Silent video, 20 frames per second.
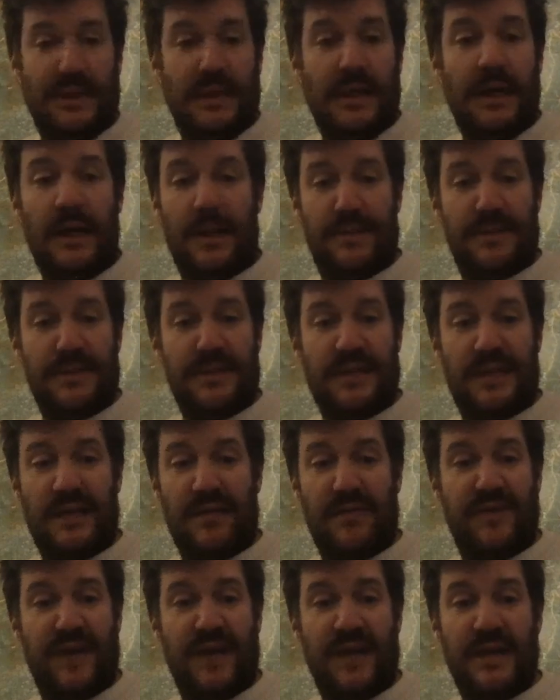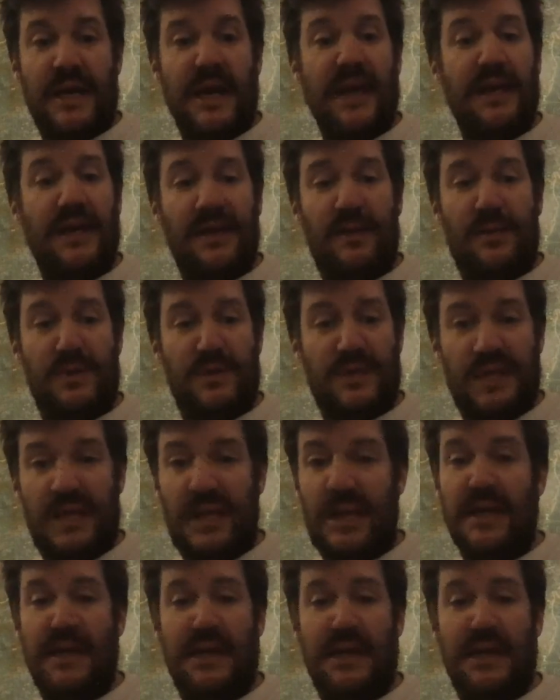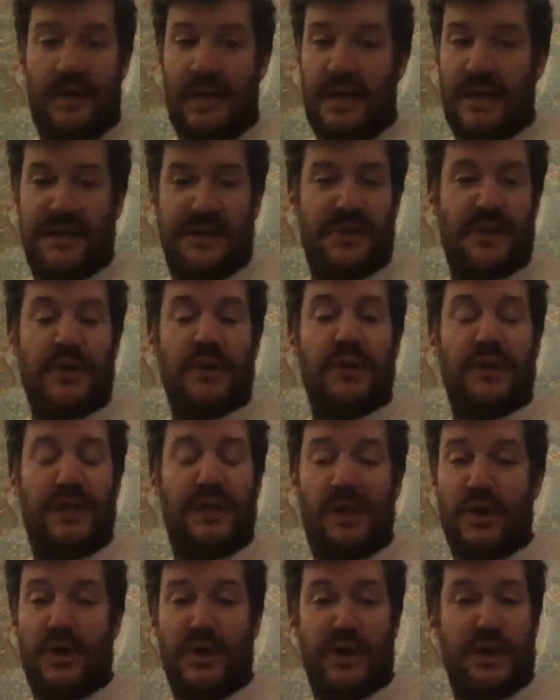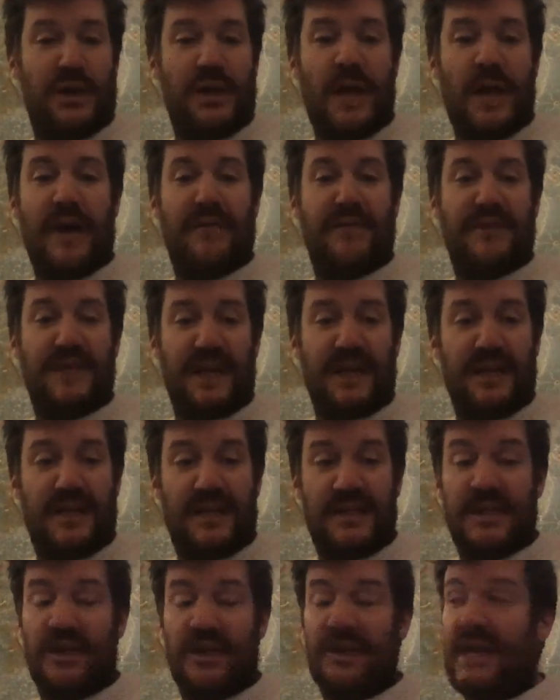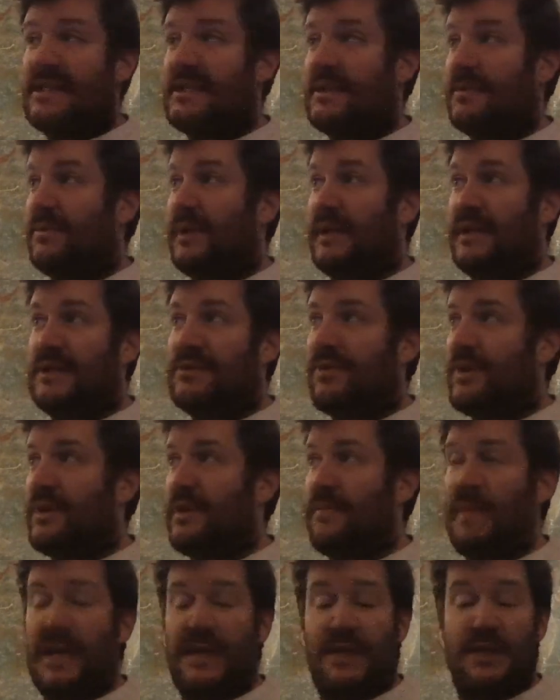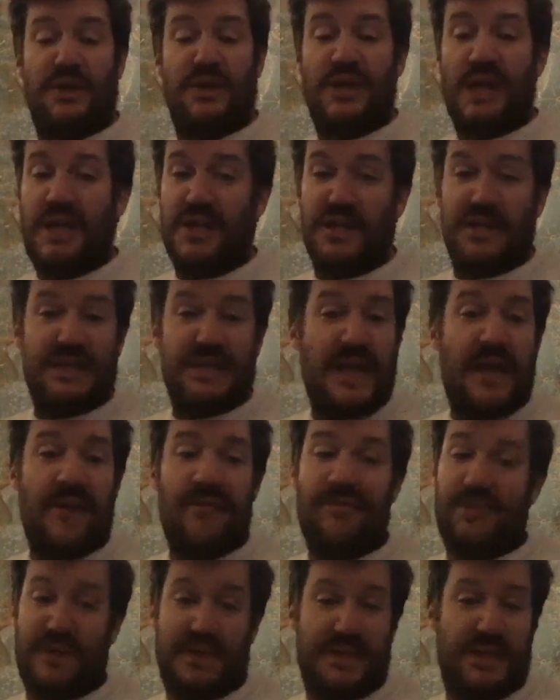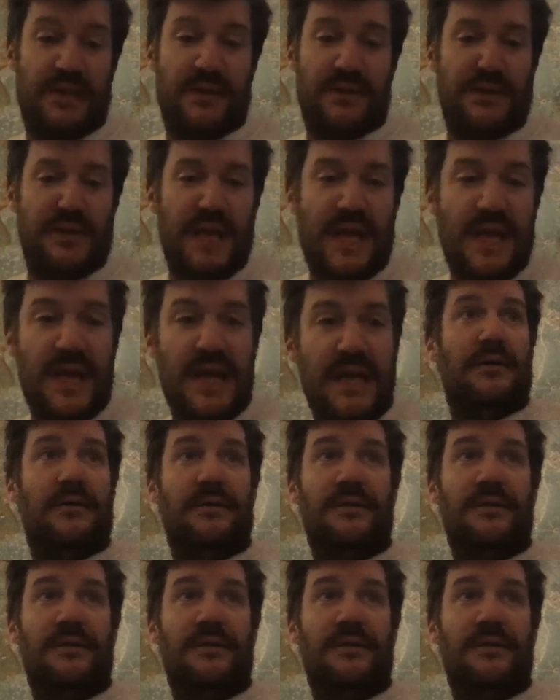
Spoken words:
upscale fine dining cuisine, and I certainly learned a lot of techniques there. That's a place where the menu changes every single day.